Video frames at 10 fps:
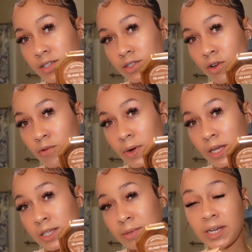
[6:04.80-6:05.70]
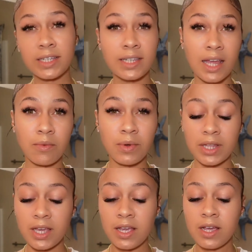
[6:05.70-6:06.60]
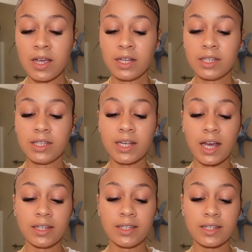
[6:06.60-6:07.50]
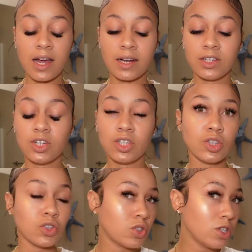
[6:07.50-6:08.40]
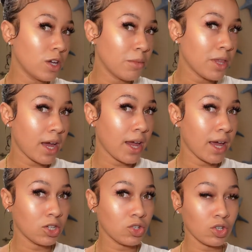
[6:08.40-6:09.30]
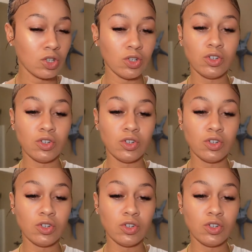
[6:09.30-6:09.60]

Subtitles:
so much because it really does kind of just give me that extra,